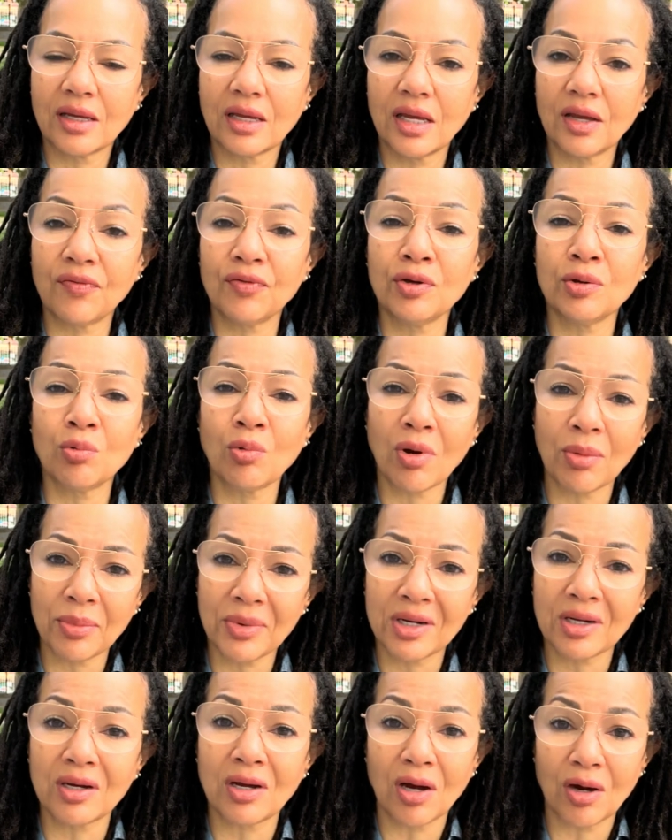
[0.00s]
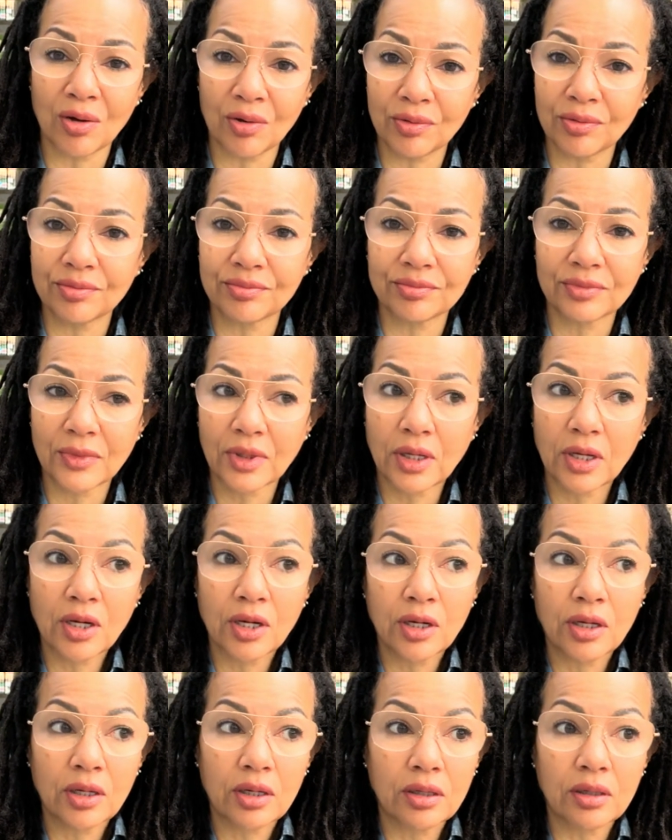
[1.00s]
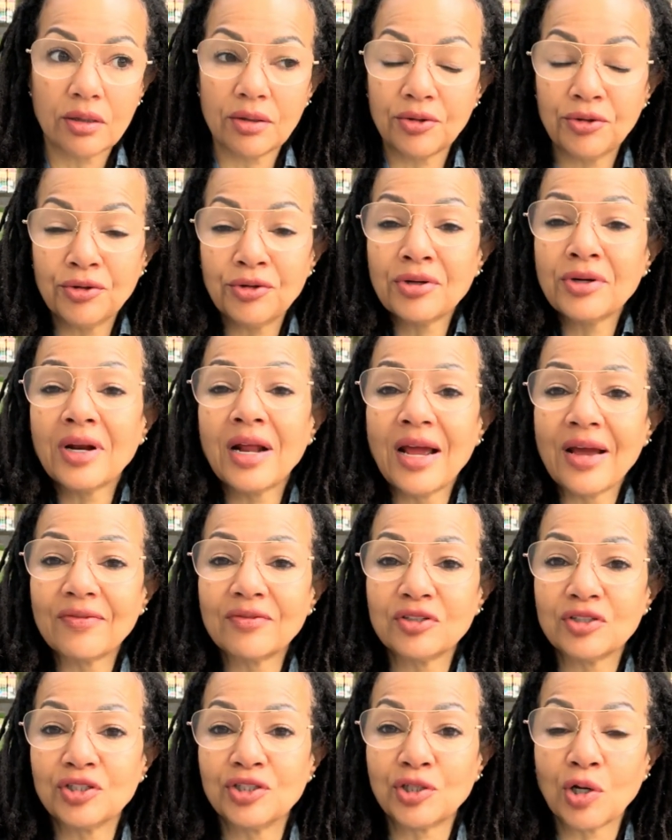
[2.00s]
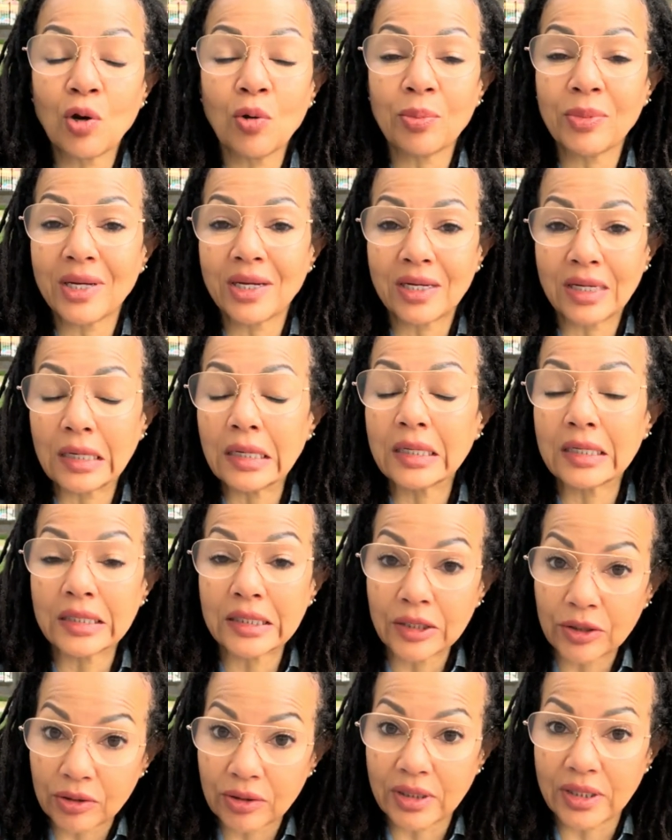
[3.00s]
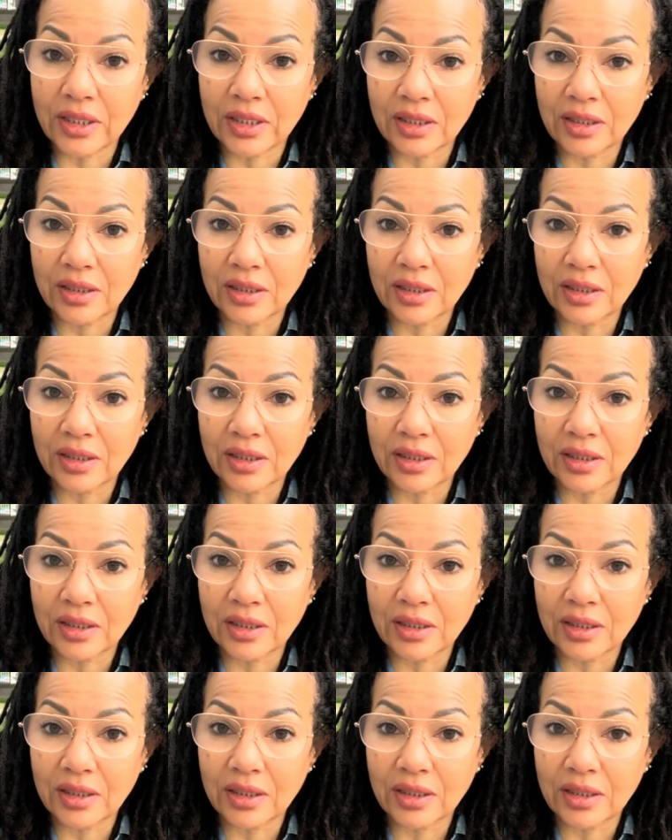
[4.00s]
if you want me to go, you're going to have to show me clearly.